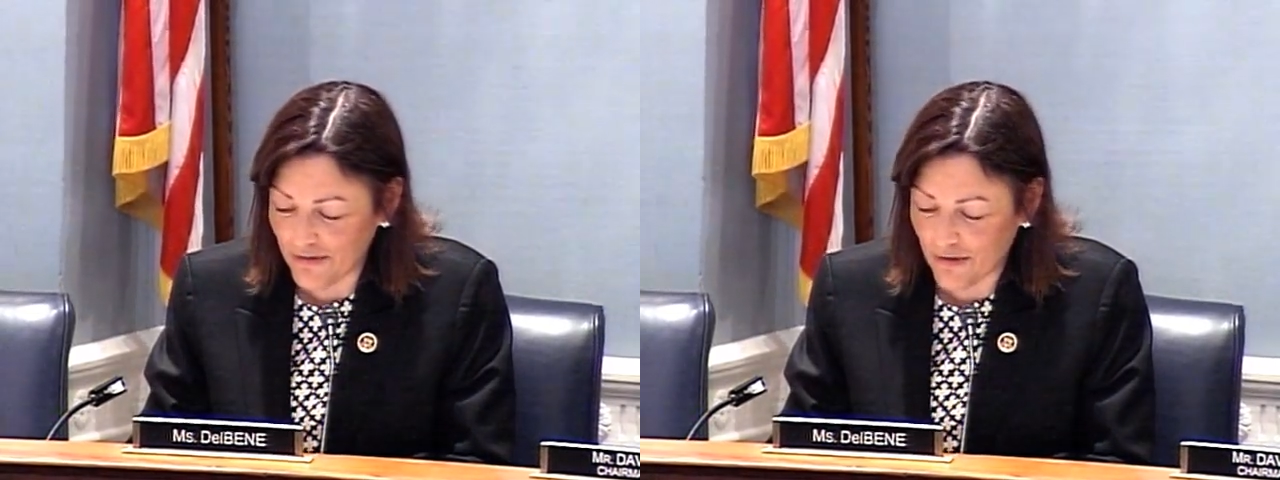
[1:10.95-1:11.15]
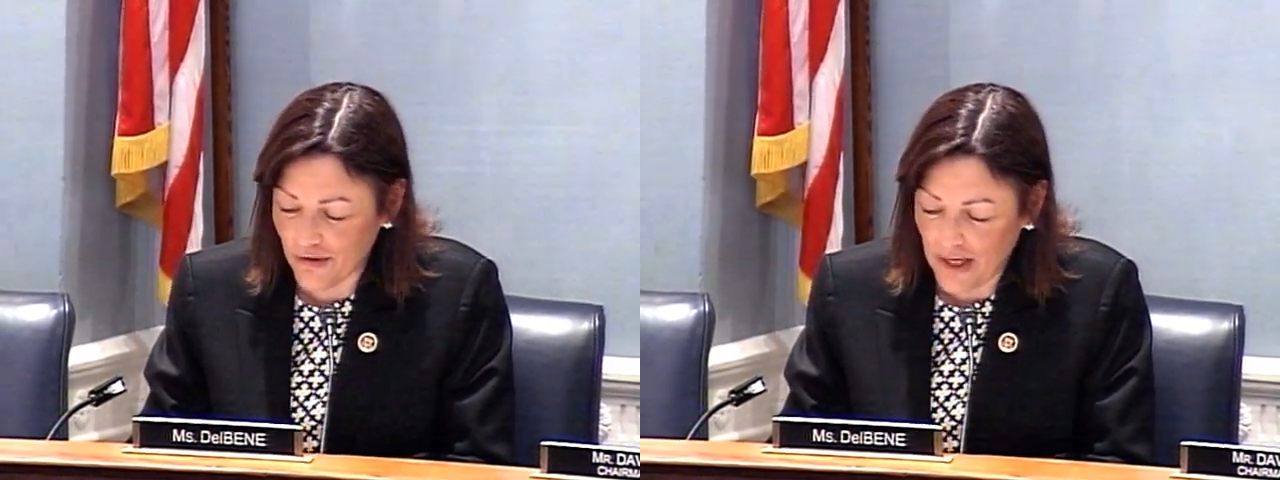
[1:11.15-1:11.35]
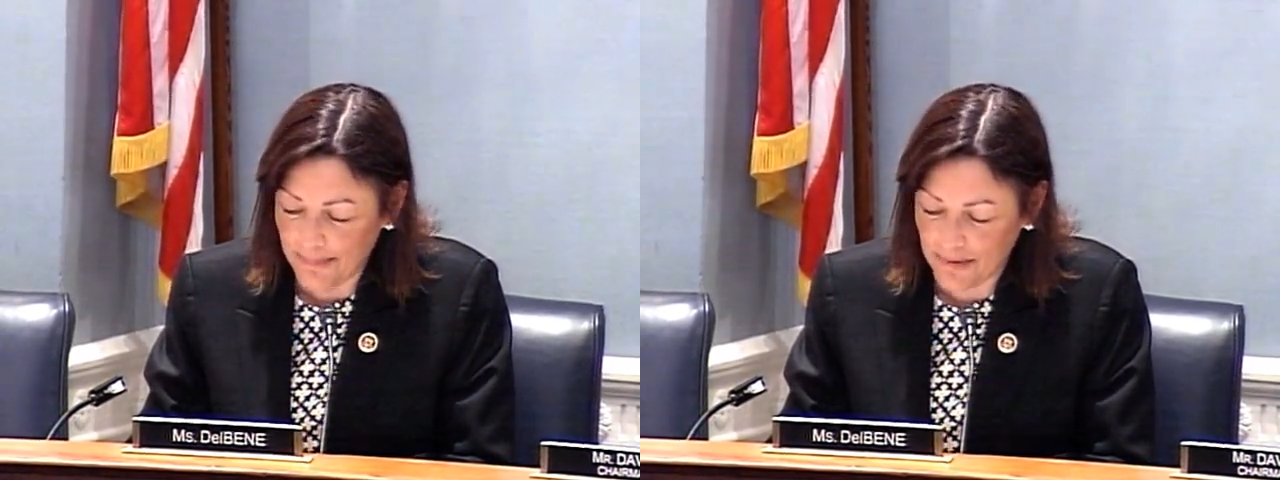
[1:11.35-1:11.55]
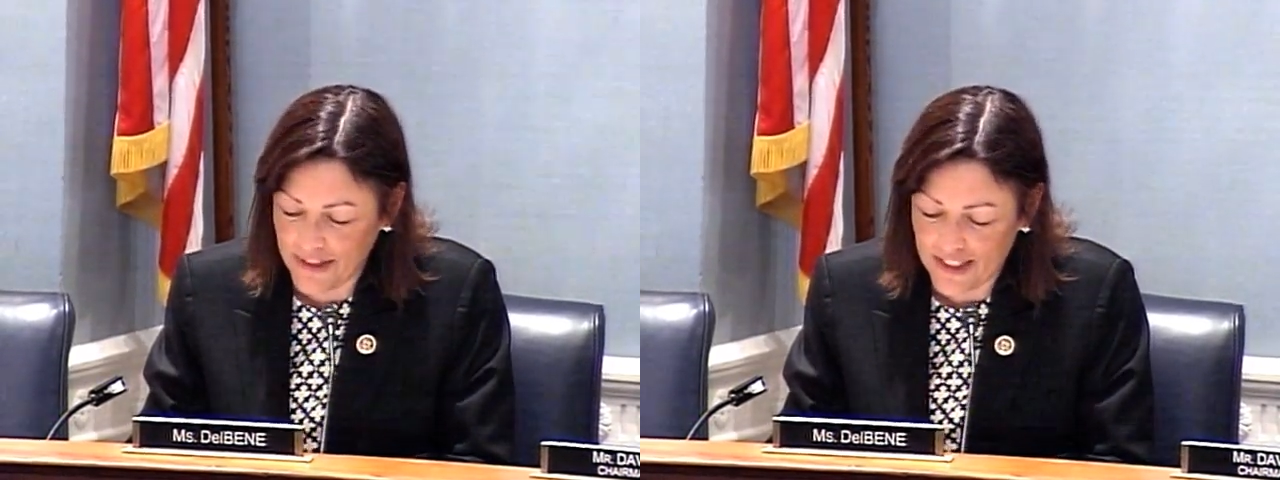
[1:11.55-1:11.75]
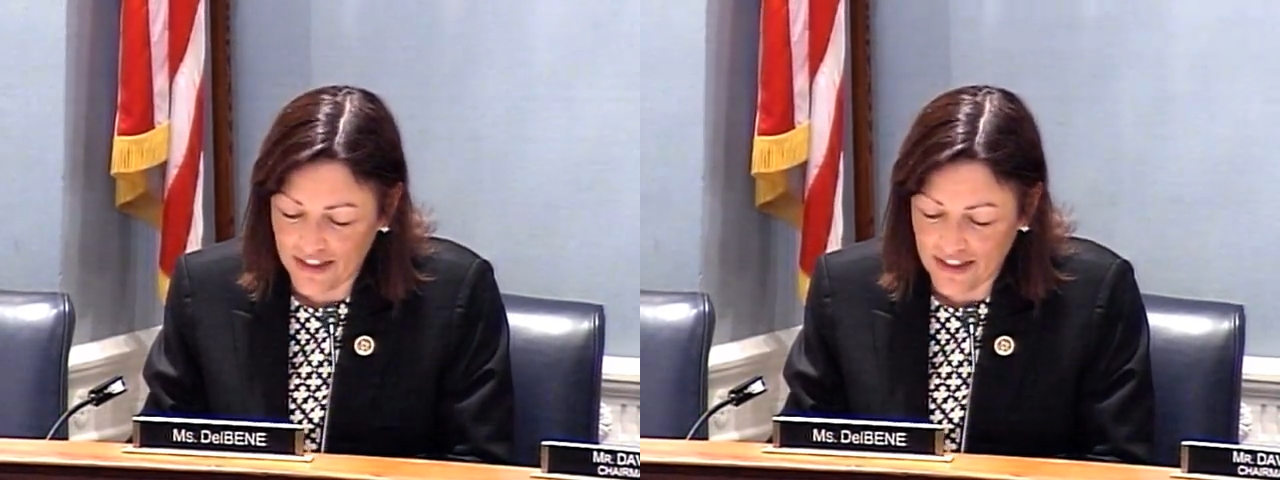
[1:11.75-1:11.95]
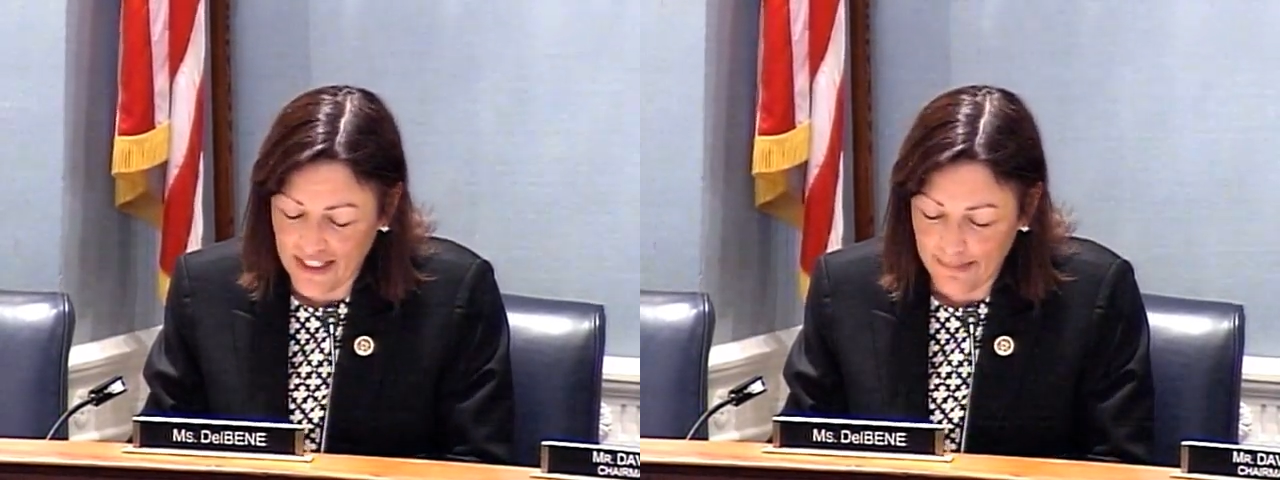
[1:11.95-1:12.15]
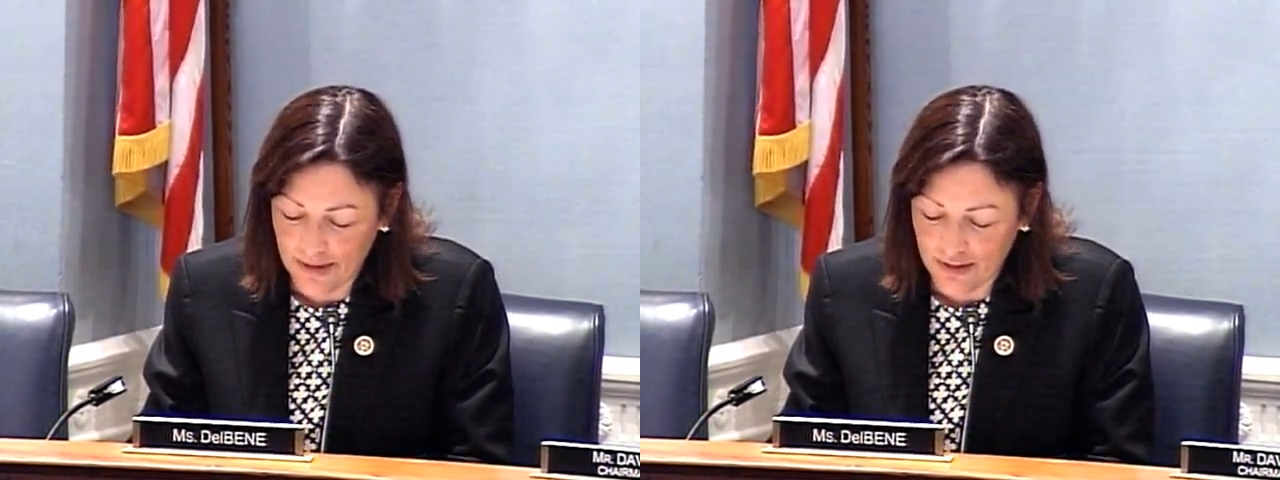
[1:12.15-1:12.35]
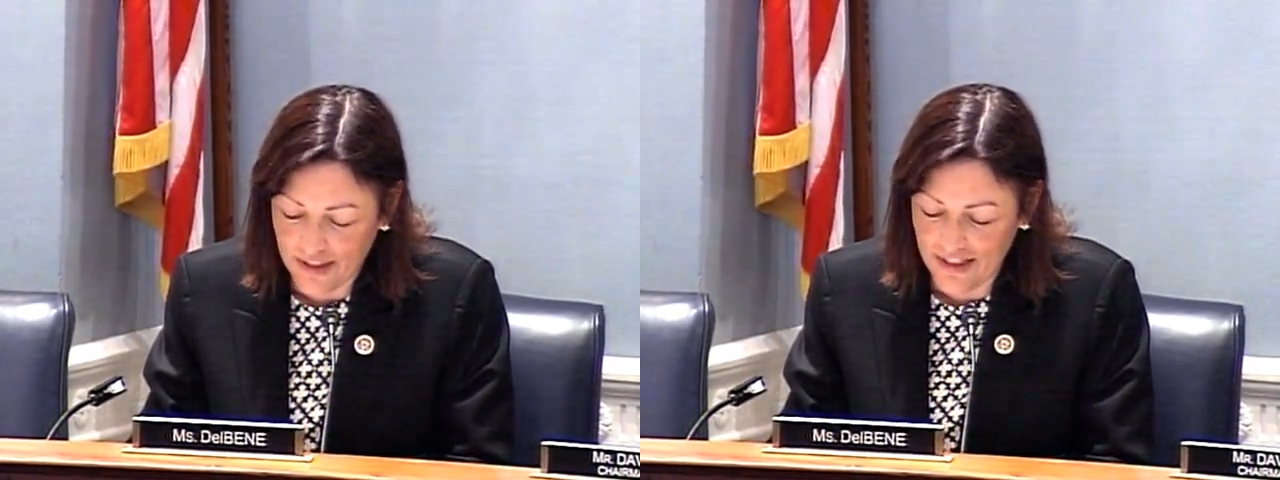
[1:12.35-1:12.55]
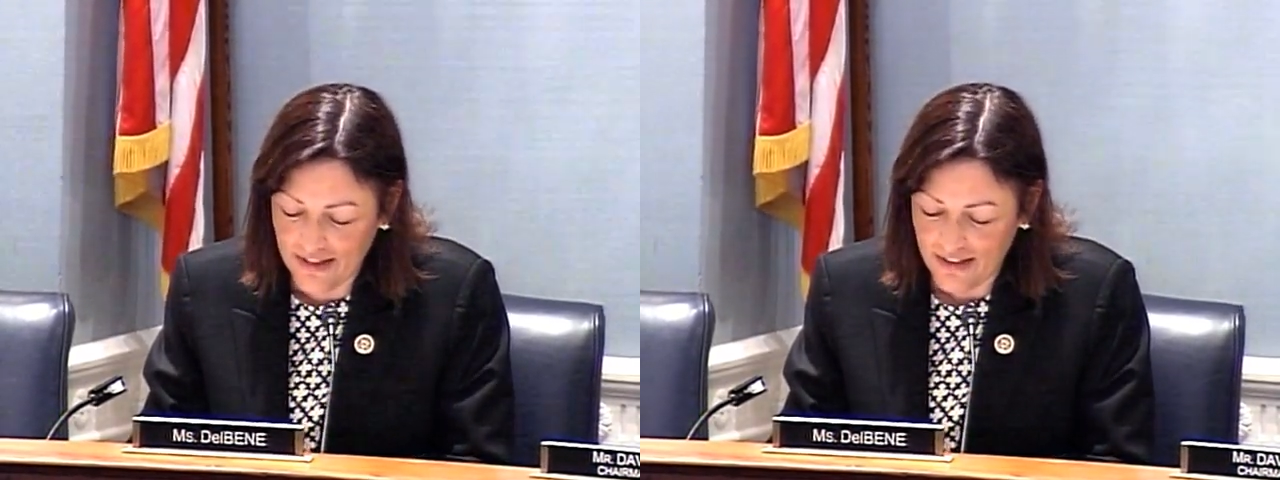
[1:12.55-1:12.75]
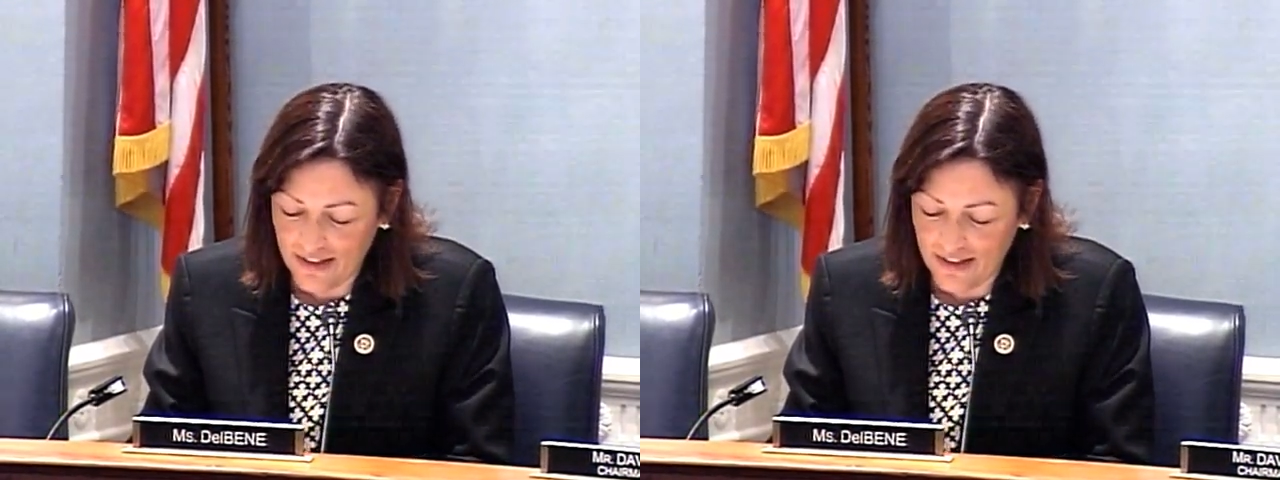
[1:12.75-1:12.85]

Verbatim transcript: crop protection chemistries.